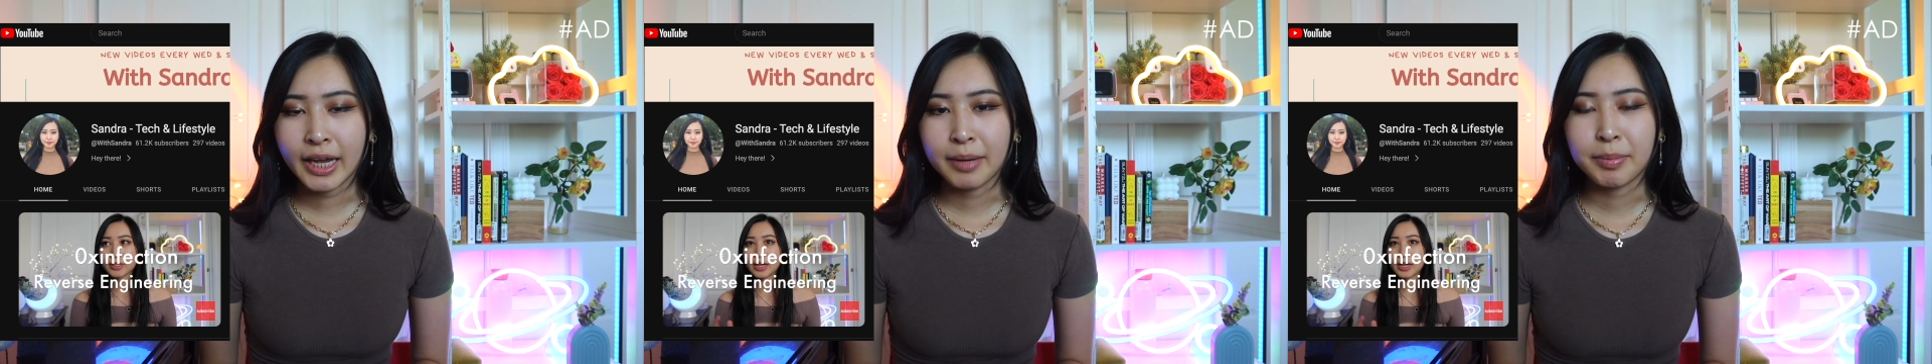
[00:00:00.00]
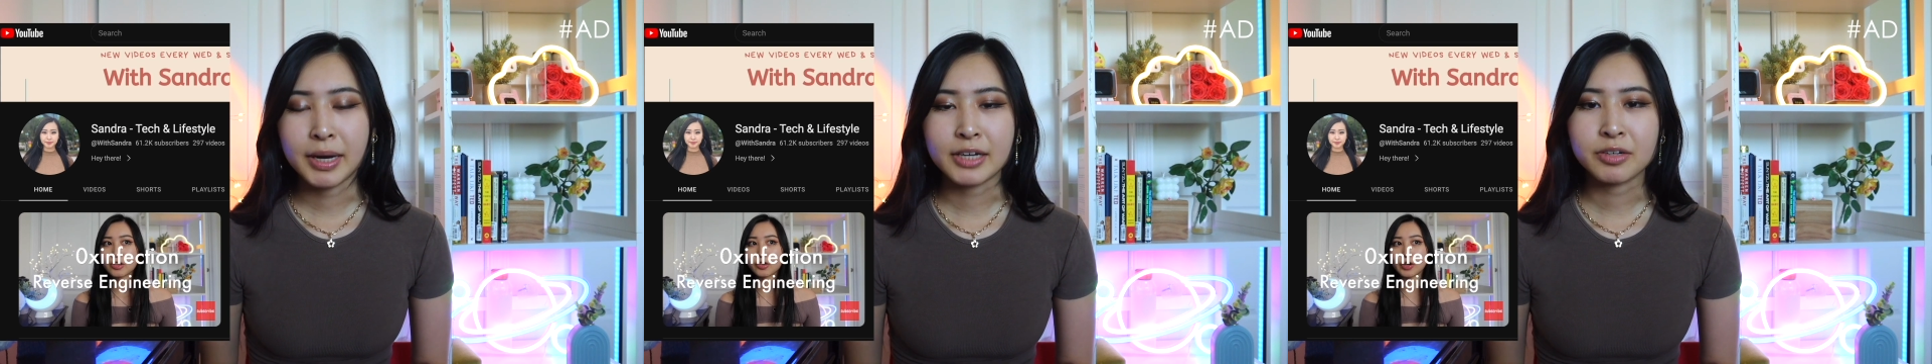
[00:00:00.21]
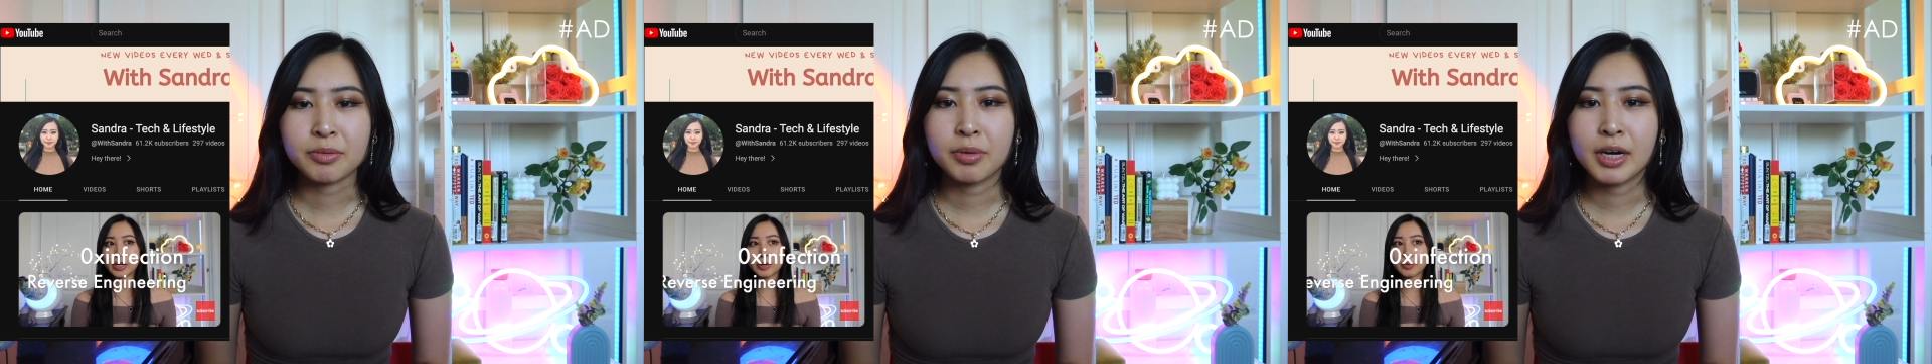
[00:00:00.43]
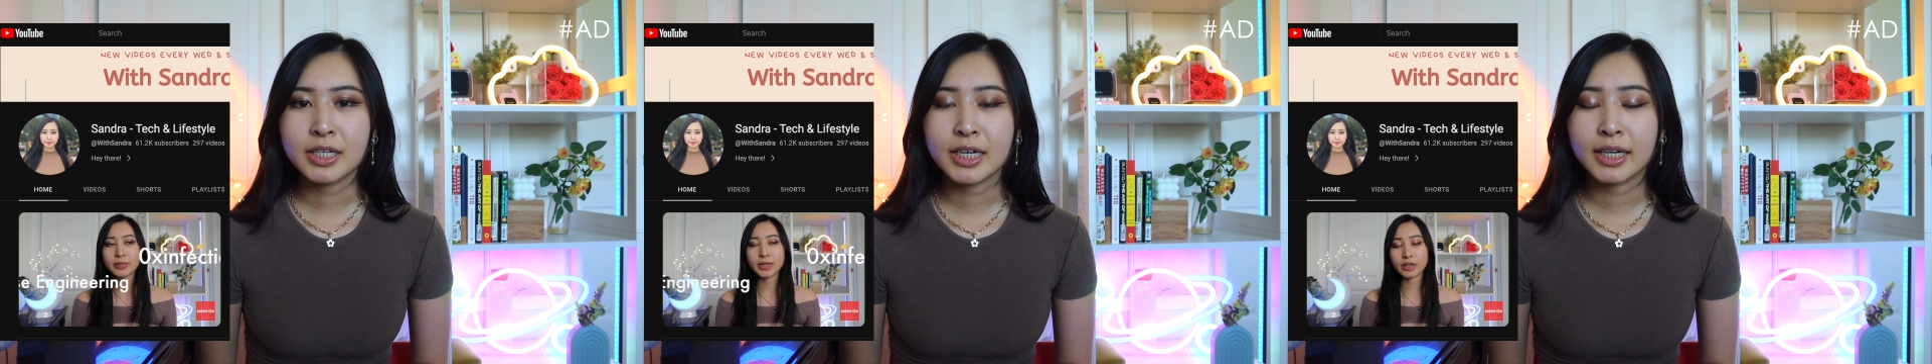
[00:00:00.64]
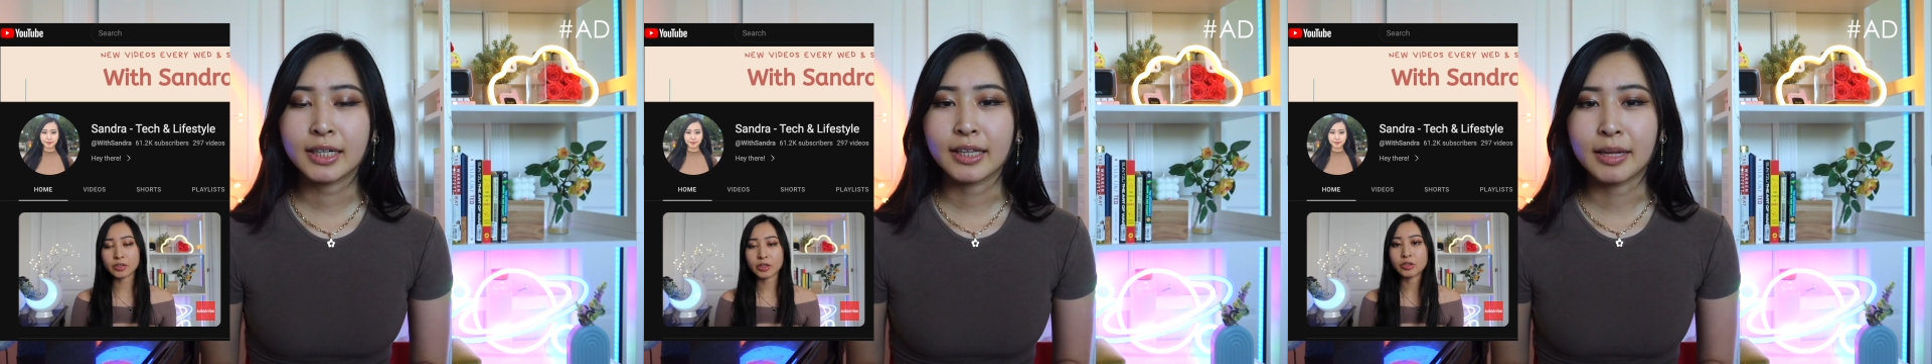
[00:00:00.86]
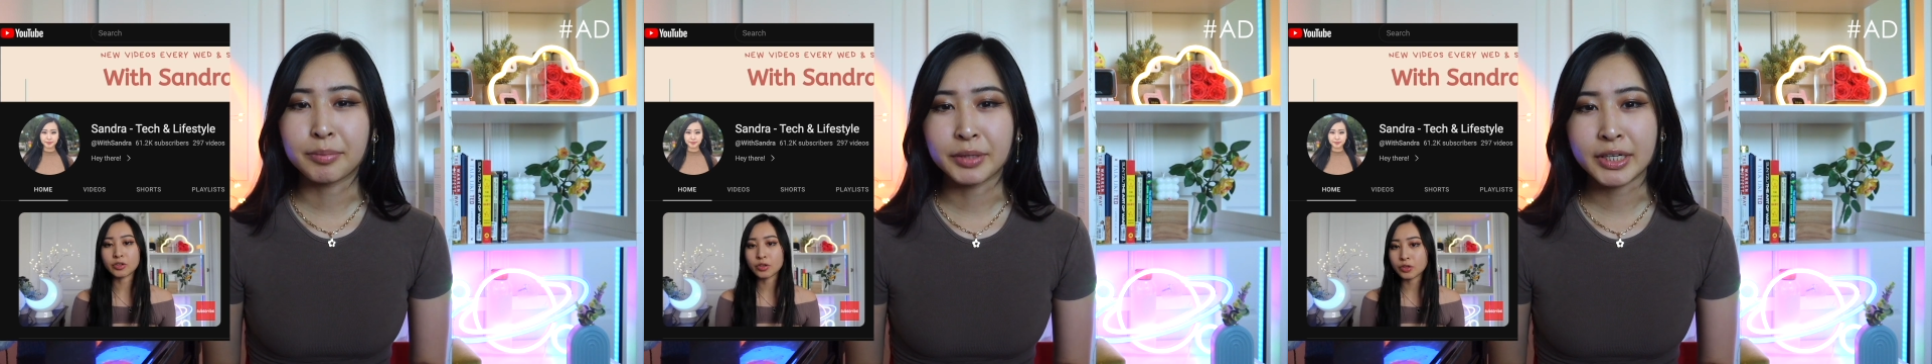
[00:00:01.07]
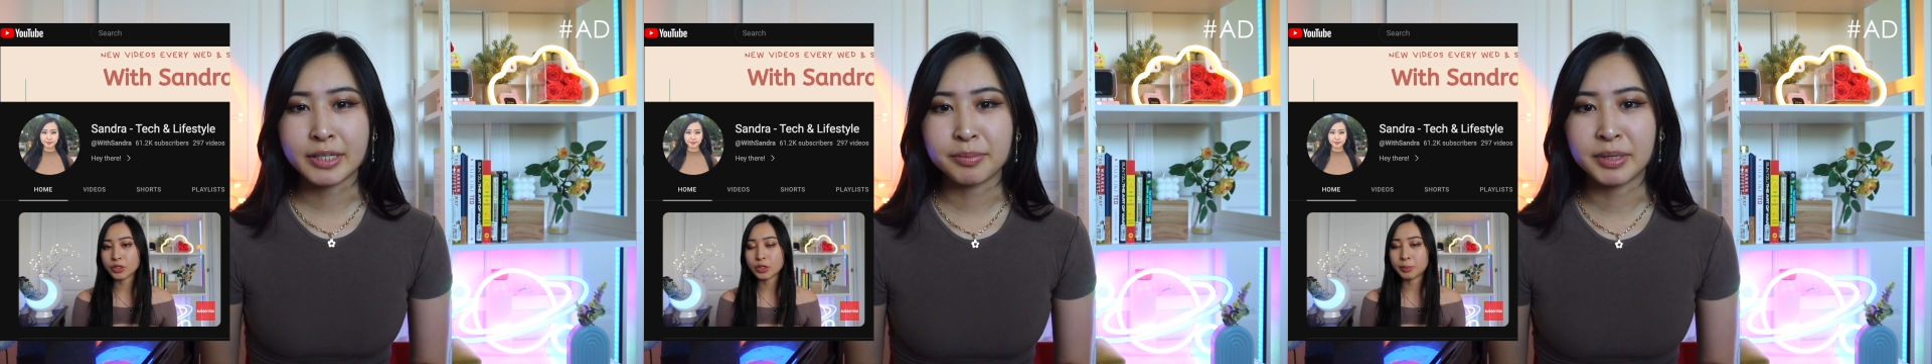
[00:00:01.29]
a passion project that
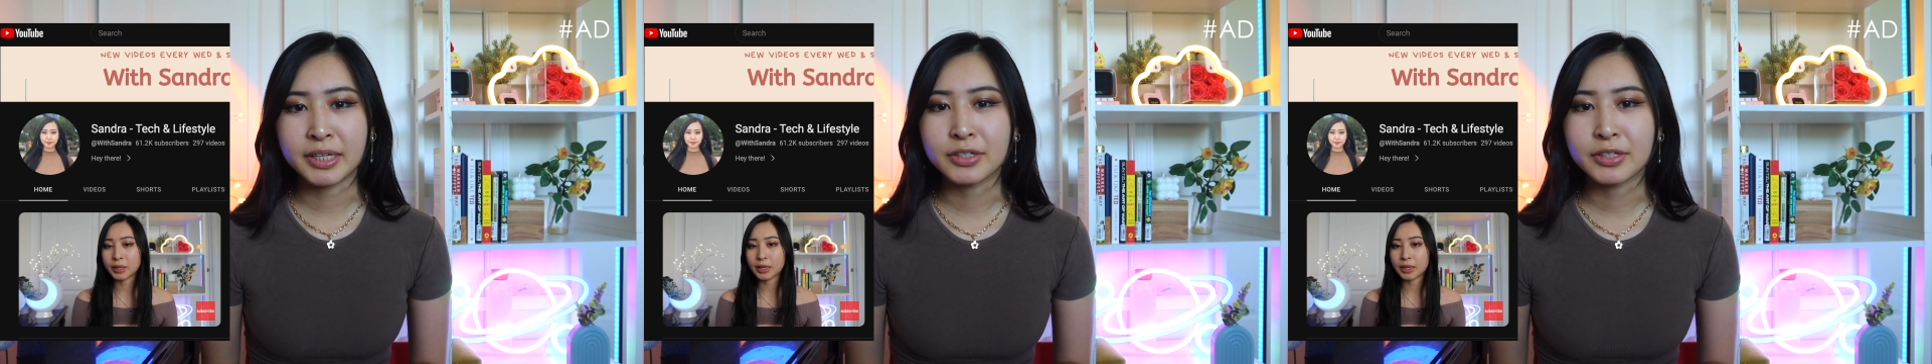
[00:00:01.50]
brings me